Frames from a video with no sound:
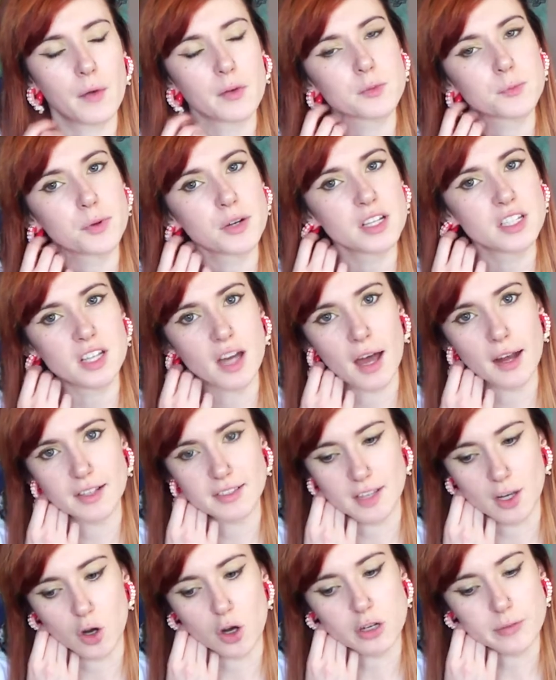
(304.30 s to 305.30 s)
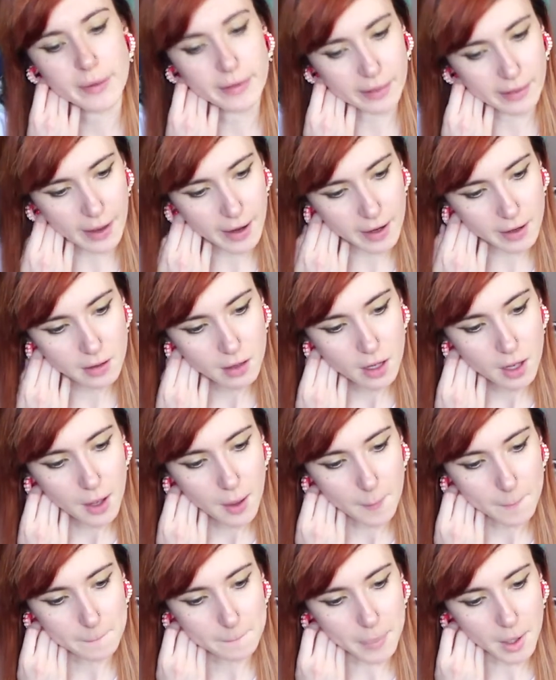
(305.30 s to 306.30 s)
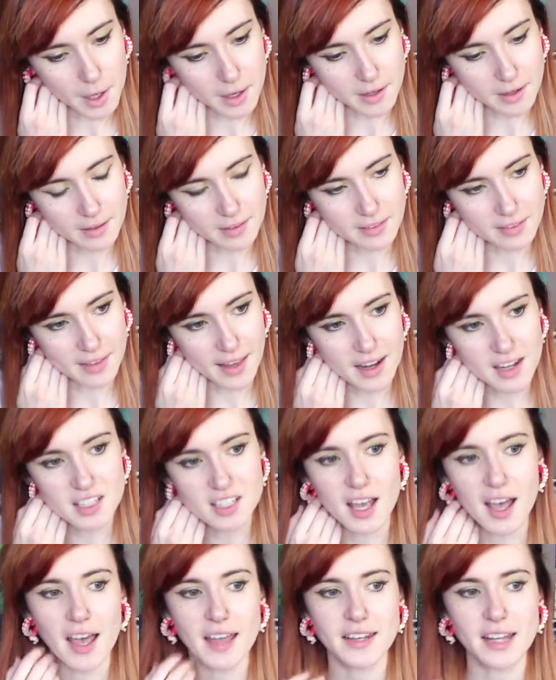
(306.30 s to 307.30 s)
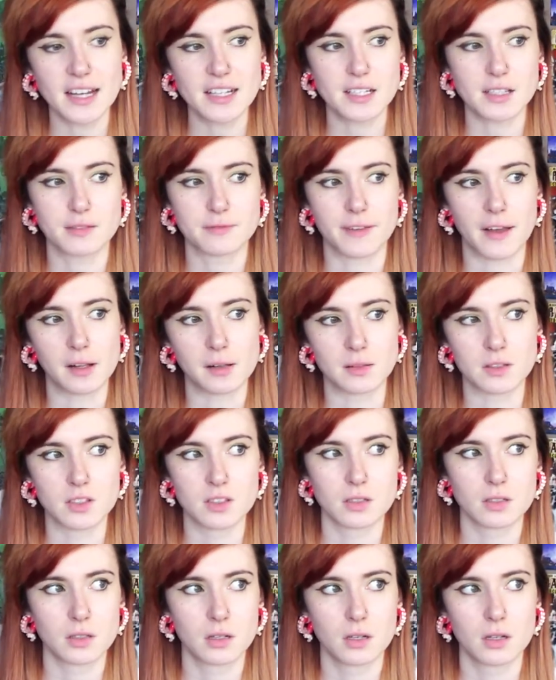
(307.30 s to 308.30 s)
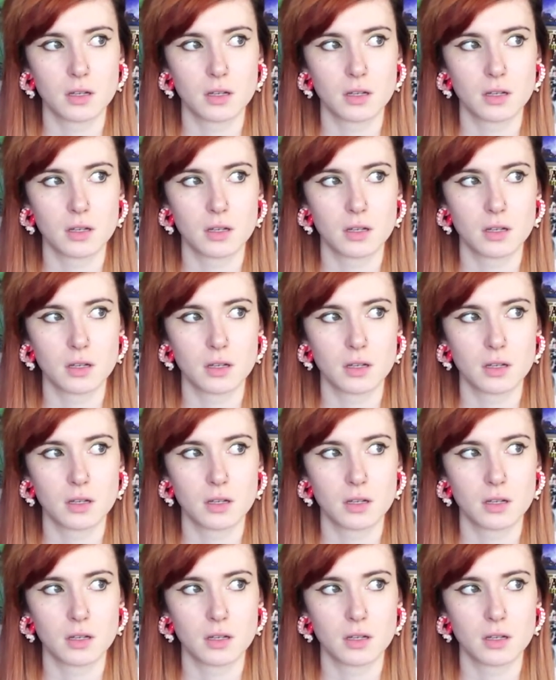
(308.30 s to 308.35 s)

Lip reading: I was pretty tired because I got to bed late, but that entire day just felt